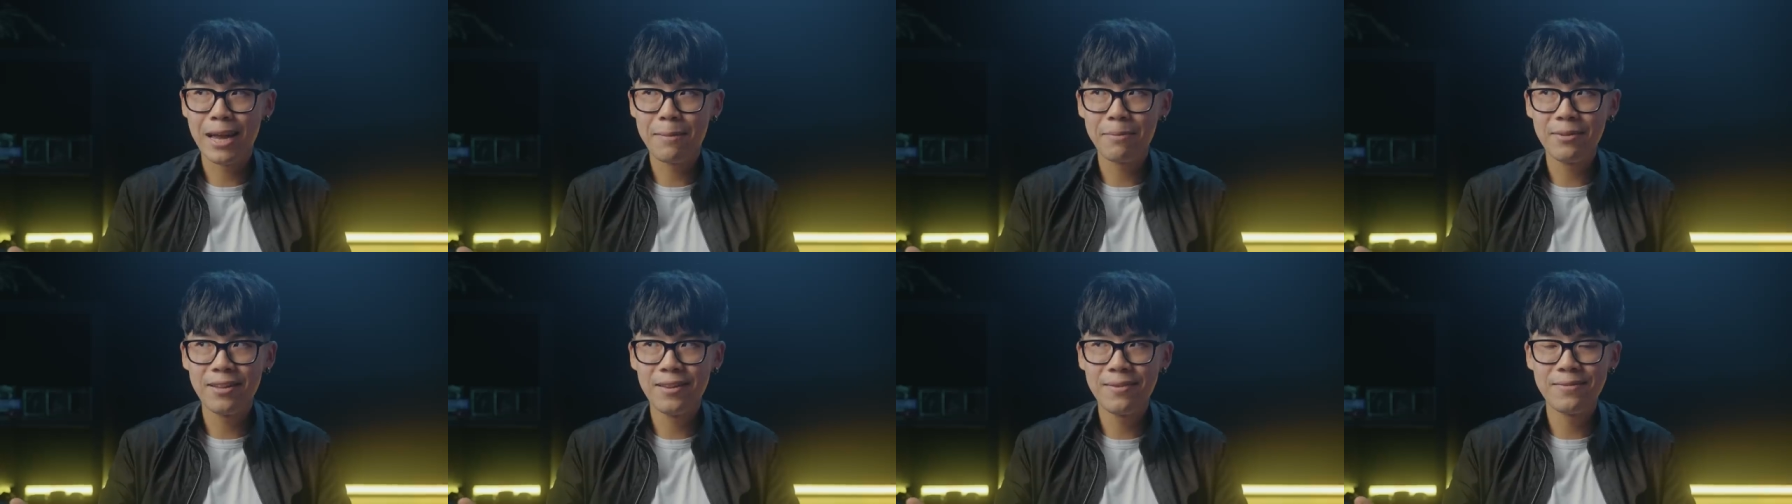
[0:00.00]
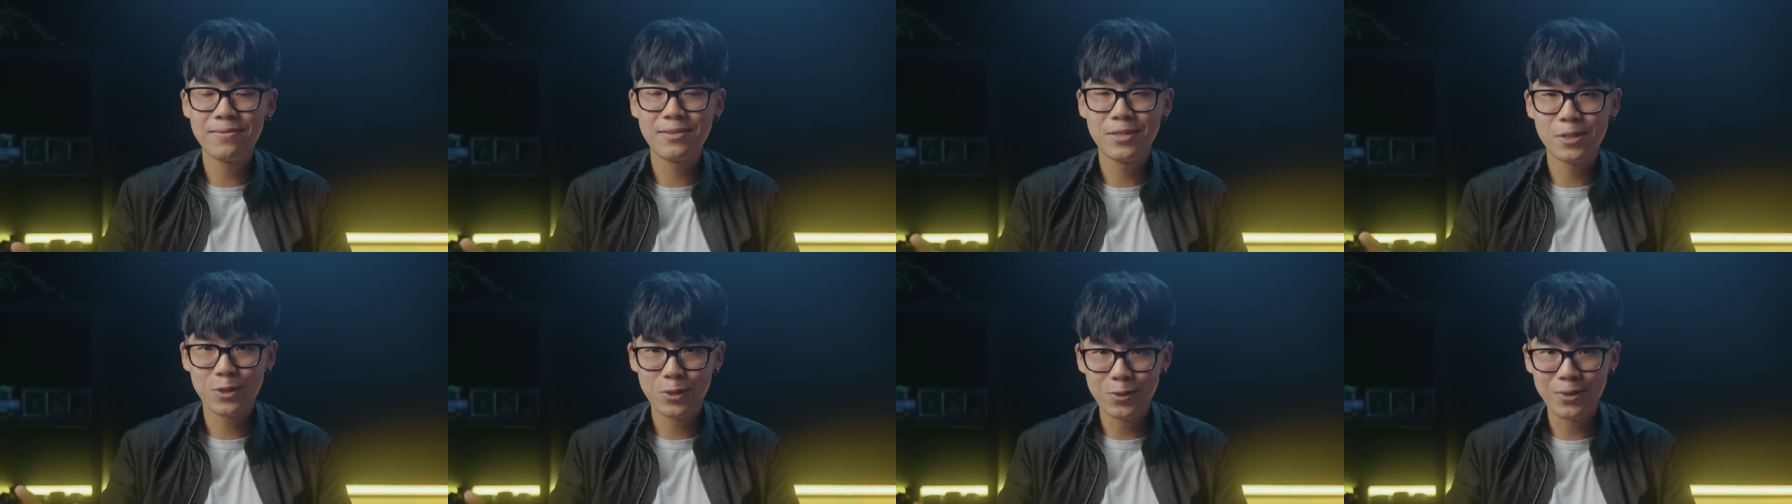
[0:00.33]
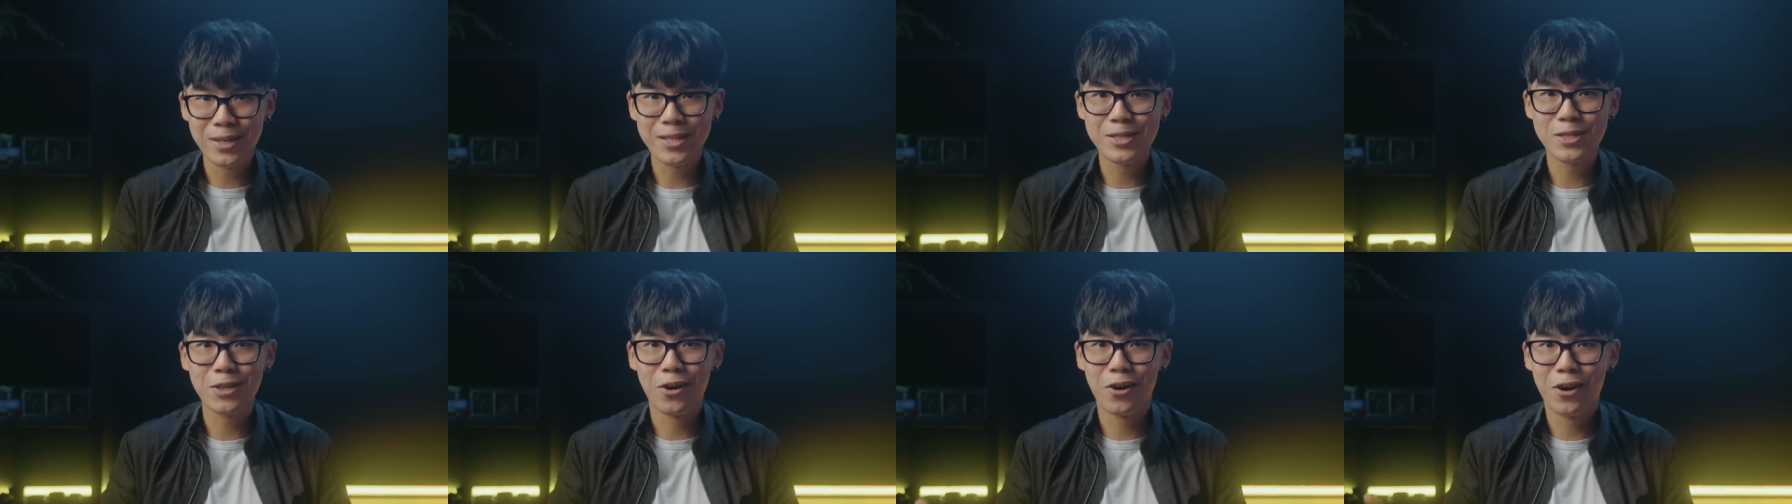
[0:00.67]
I can't believe
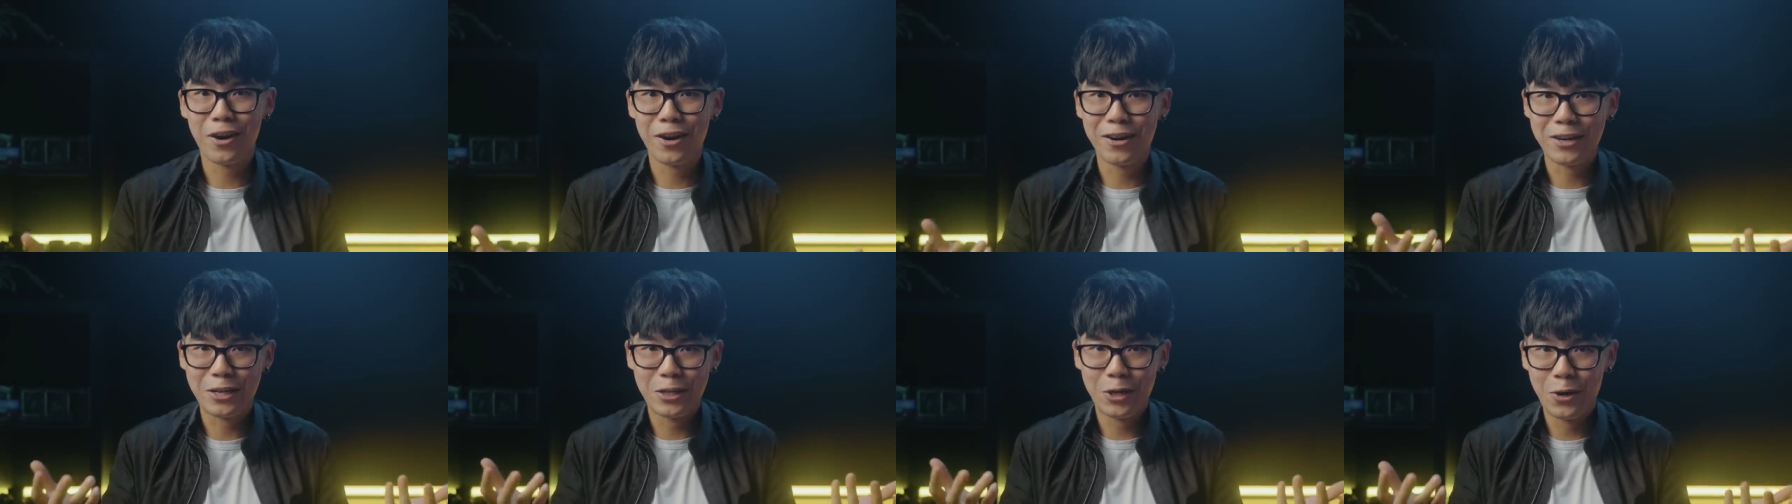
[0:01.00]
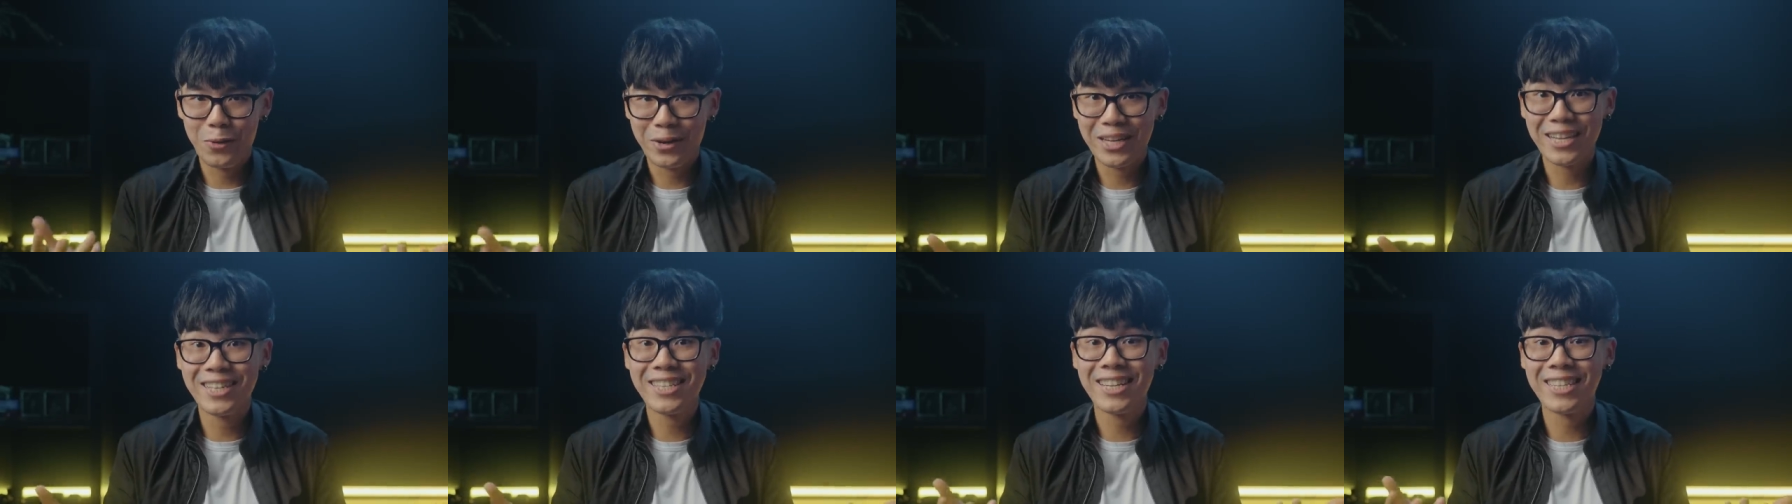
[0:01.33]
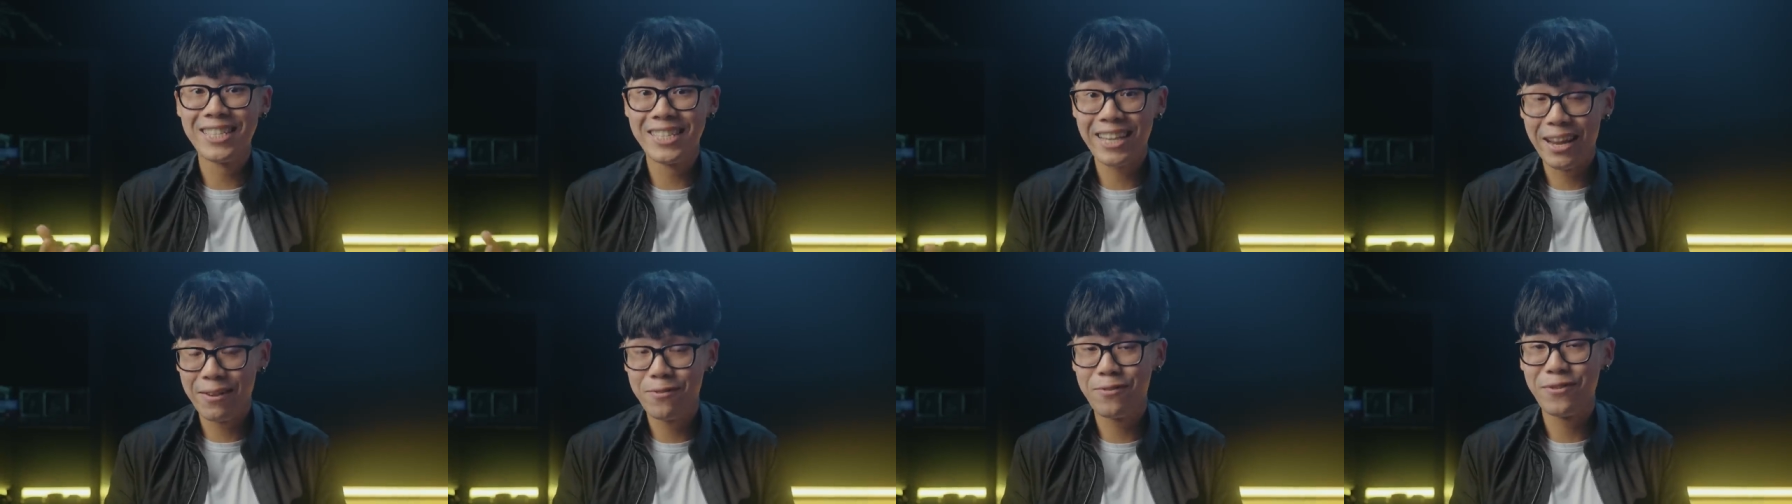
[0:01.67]
students are going into
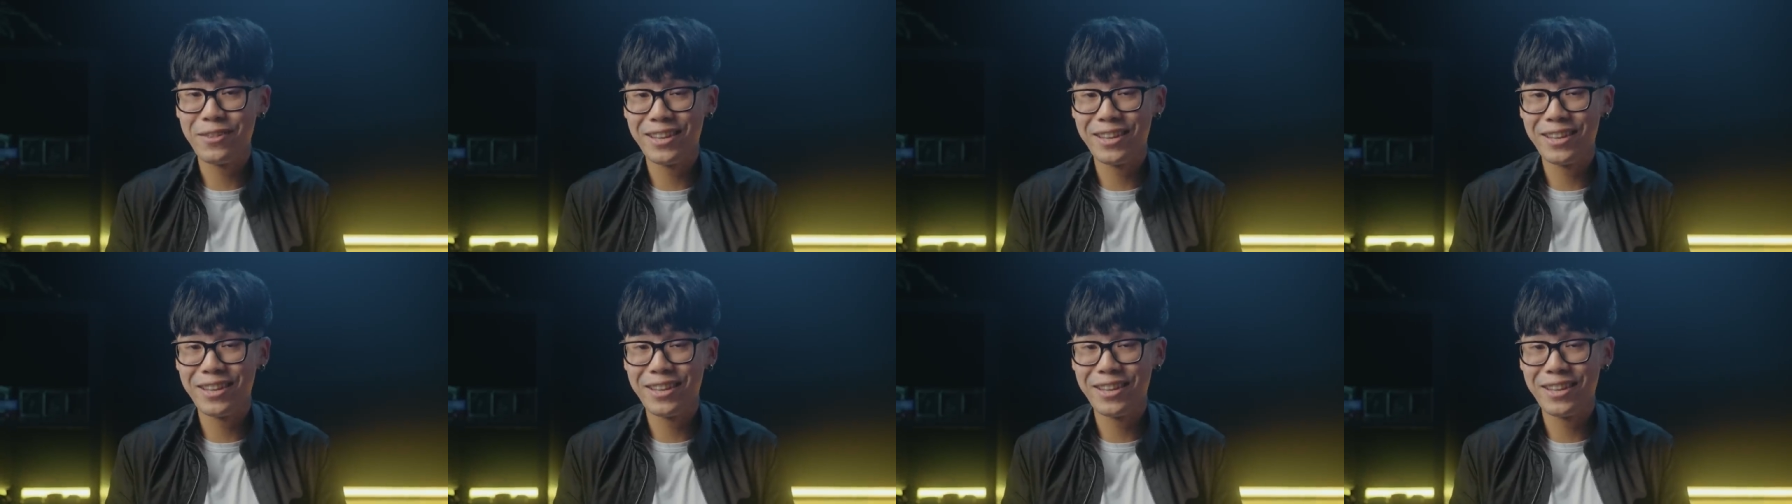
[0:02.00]
debt